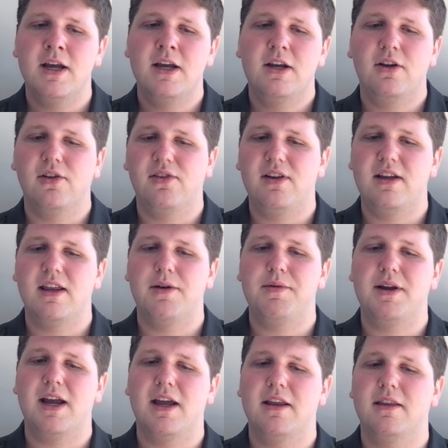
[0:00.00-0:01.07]
you'll see that we
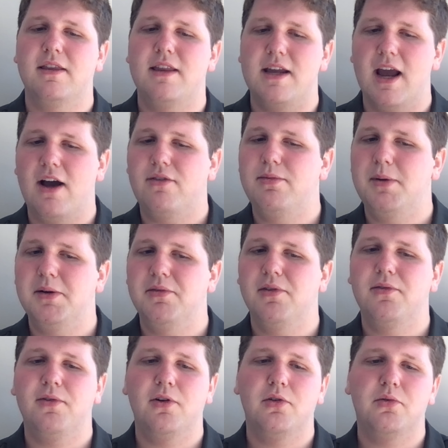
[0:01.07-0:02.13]
get the alphabet for the
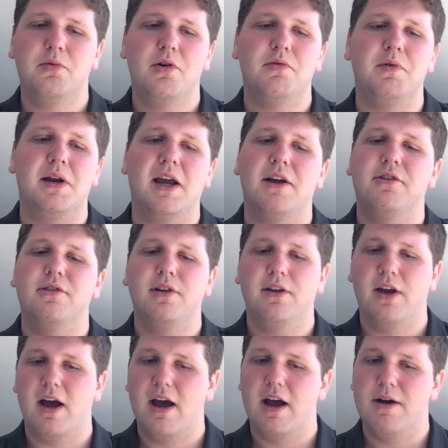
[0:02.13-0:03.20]
first one, we get
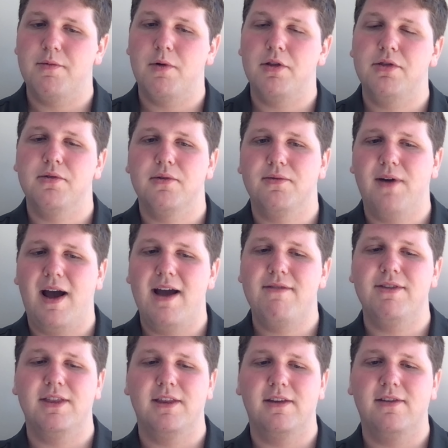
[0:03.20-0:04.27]
1 through 5
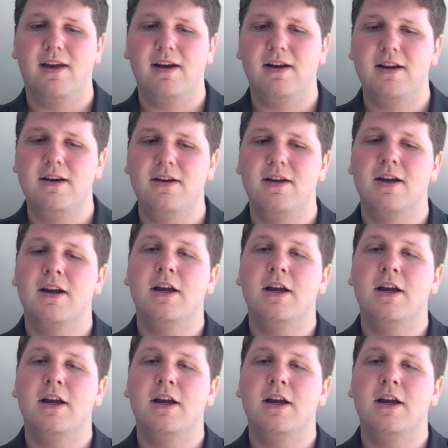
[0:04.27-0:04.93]
in the second,